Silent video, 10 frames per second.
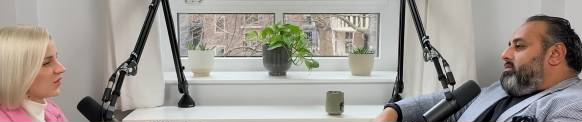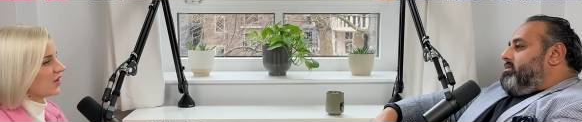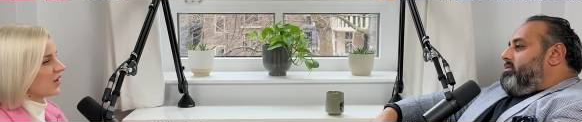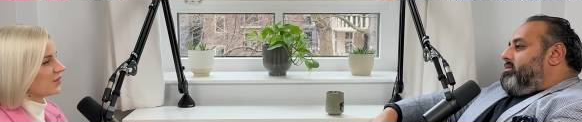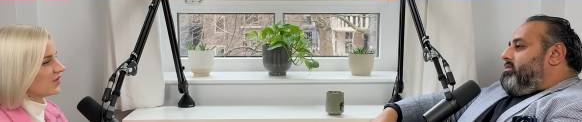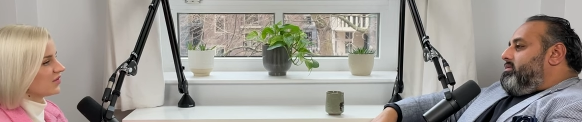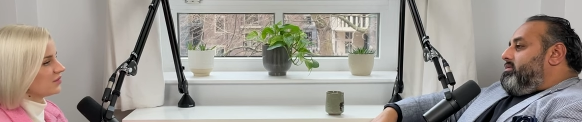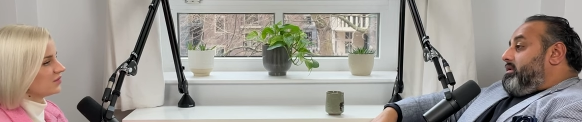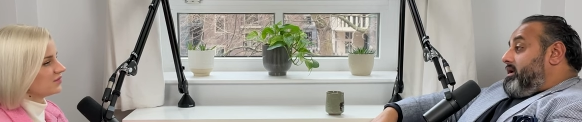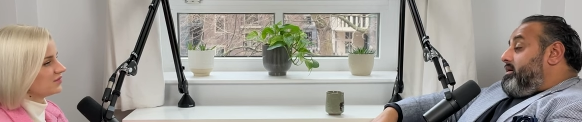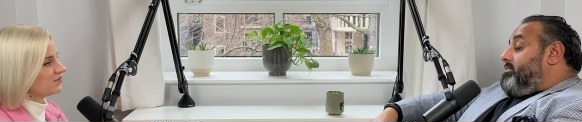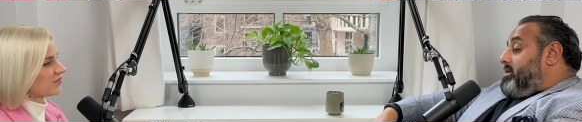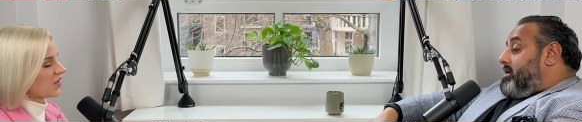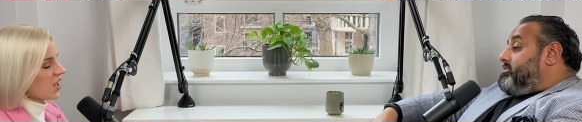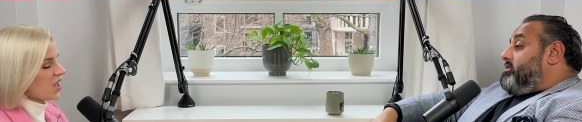Speaker 1: where you're coming from. Yeah,
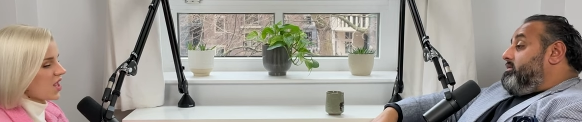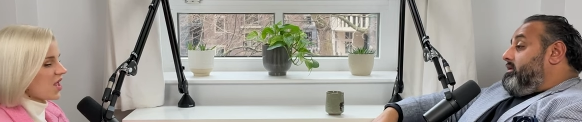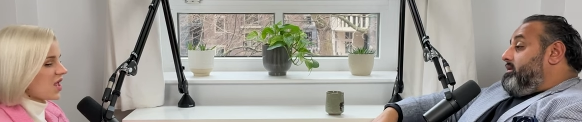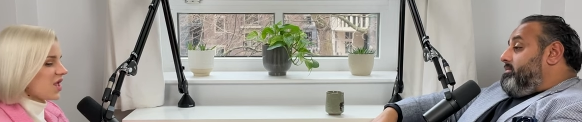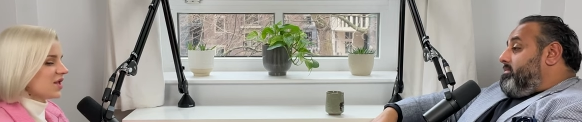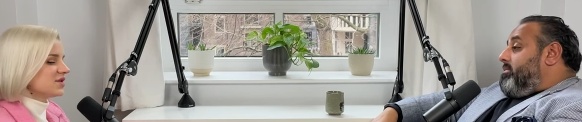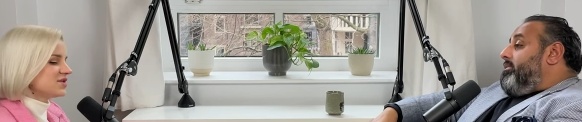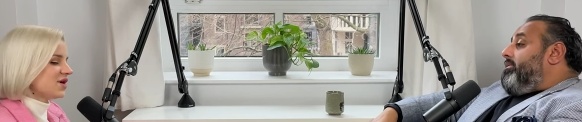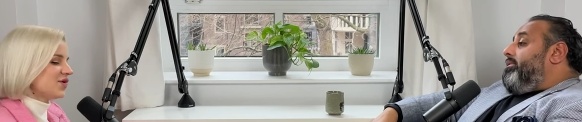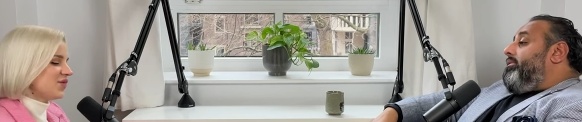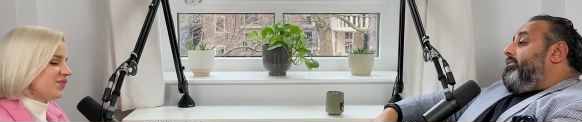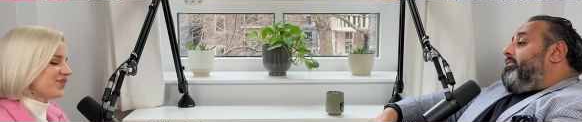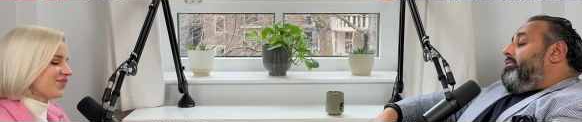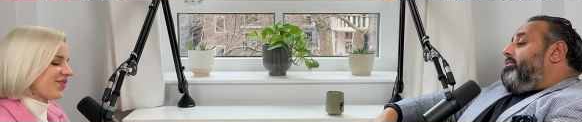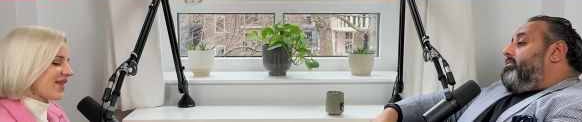
Speaker 2: absolutely.
Speaker 1: So,
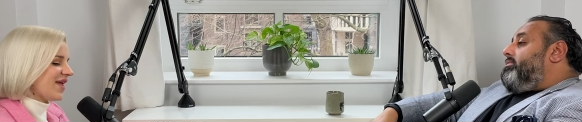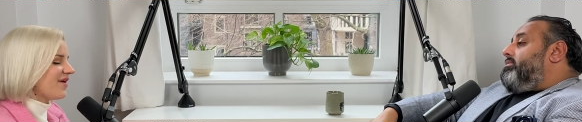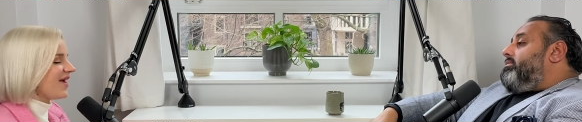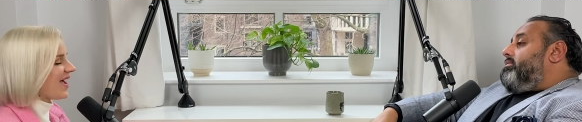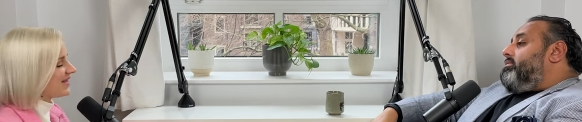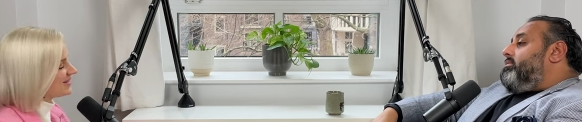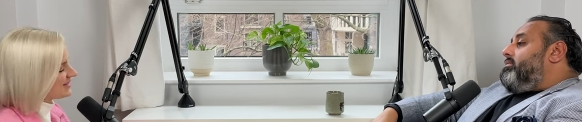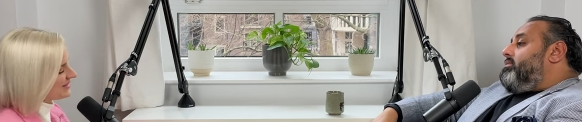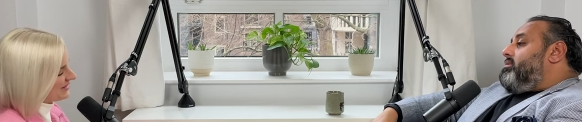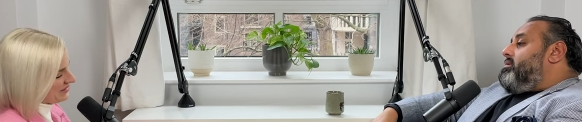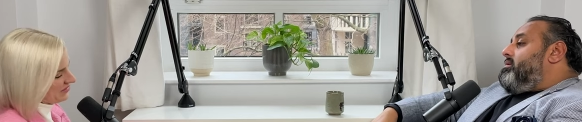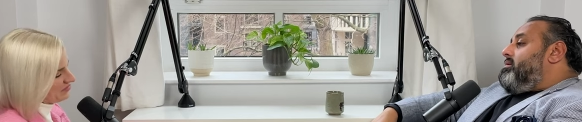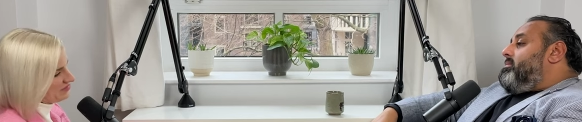if I asked you